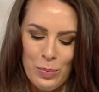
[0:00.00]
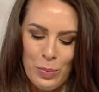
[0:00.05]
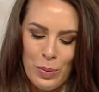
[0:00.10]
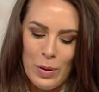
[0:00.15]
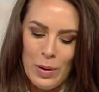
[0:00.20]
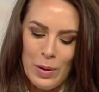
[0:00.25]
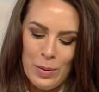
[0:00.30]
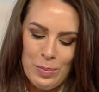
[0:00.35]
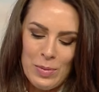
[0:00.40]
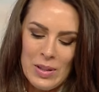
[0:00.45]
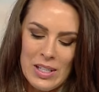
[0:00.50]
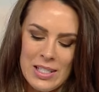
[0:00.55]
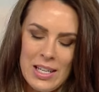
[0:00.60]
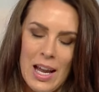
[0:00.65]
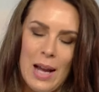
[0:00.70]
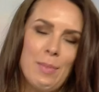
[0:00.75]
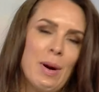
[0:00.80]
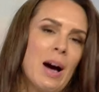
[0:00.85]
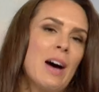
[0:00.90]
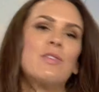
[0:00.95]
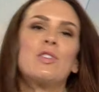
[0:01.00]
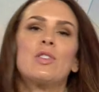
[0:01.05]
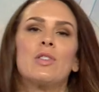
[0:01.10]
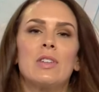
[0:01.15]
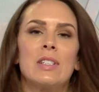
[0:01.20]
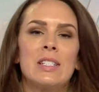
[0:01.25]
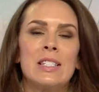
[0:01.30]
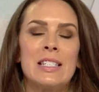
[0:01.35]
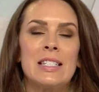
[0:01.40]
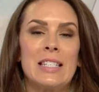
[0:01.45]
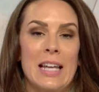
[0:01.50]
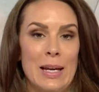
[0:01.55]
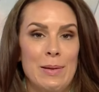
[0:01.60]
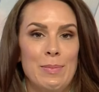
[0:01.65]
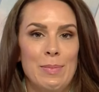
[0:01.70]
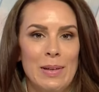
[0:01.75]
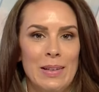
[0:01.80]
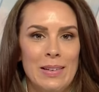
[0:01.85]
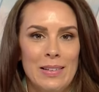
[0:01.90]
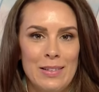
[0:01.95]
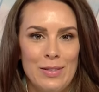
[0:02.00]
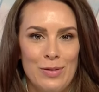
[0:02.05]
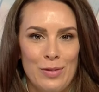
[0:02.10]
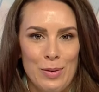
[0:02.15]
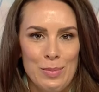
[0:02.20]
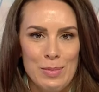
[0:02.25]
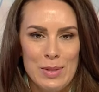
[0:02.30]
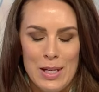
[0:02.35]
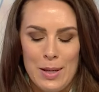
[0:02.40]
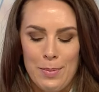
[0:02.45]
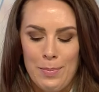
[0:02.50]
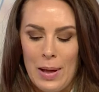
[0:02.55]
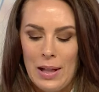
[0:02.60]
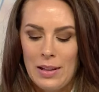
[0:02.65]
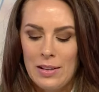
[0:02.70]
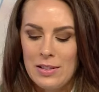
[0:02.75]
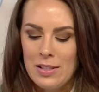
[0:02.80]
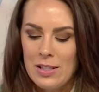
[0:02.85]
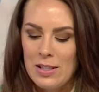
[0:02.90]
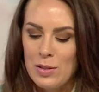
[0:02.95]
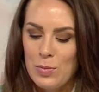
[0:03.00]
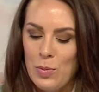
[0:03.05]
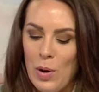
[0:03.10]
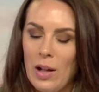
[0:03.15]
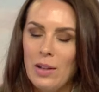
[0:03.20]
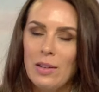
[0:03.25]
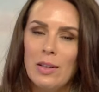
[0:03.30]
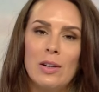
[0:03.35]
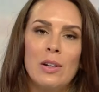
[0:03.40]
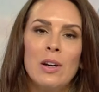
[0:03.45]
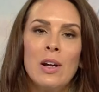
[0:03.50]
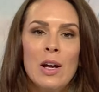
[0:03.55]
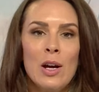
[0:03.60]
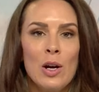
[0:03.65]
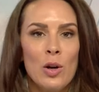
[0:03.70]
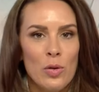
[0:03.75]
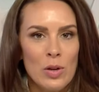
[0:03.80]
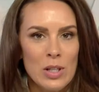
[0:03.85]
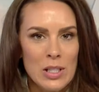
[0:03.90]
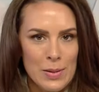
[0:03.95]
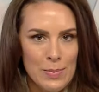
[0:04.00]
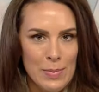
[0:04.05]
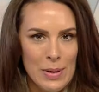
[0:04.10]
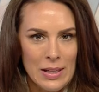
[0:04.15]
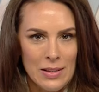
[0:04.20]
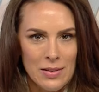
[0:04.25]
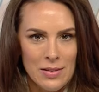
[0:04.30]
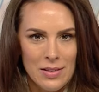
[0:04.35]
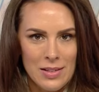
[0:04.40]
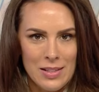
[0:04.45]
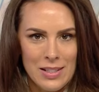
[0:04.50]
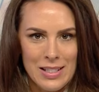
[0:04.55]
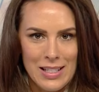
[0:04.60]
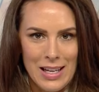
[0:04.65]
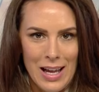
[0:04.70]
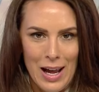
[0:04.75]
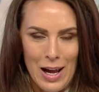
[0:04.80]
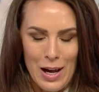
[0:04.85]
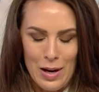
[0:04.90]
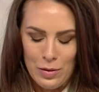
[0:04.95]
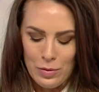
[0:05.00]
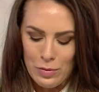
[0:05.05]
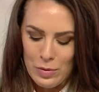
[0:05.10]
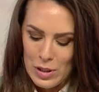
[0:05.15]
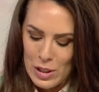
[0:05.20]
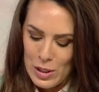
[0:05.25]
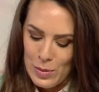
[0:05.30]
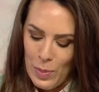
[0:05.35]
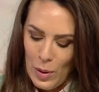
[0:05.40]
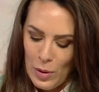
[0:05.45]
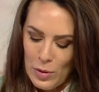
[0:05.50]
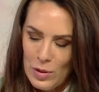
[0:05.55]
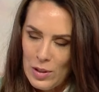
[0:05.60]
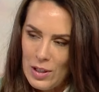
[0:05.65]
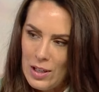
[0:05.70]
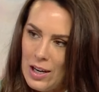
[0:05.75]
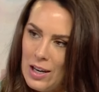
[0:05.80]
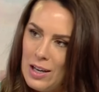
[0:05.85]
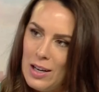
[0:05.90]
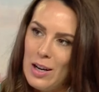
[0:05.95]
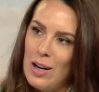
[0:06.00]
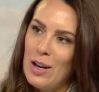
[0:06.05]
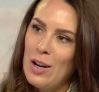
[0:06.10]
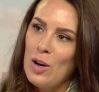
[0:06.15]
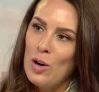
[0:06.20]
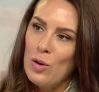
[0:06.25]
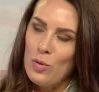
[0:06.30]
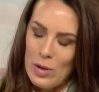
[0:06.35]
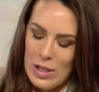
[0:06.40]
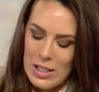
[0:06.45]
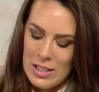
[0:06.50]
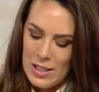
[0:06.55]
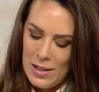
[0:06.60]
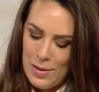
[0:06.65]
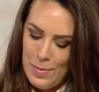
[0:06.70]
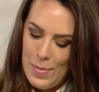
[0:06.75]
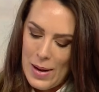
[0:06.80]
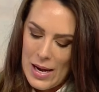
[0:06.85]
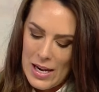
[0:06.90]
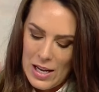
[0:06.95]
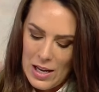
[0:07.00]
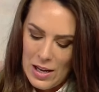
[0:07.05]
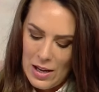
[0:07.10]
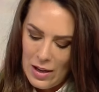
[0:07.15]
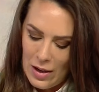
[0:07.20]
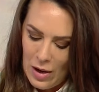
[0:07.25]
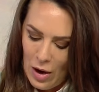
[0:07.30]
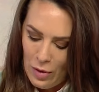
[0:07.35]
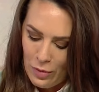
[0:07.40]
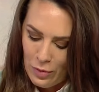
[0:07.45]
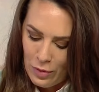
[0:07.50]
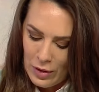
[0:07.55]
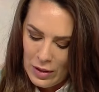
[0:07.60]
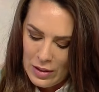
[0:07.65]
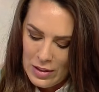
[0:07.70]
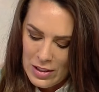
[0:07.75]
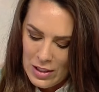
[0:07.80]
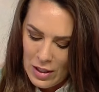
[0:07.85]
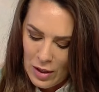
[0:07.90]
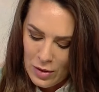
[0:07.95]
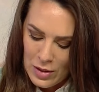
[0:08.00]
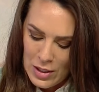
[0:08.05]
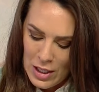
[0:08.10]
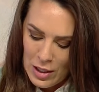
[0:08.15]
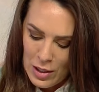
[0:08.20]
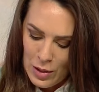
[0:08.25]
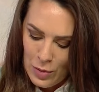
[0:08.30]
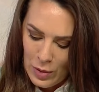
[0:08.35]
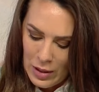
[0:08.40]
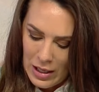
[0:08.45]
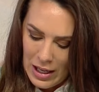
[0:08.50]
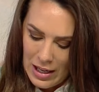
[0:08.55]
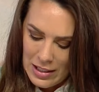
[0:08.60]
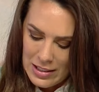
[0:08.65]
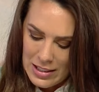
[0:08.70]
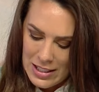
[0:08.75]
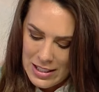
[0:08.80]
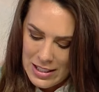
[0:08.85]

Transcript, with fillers: uh, this came after a statement from Tim Pallas as well, and Chris Minns uh, responded at a recent media conference. I'll tell you what he had to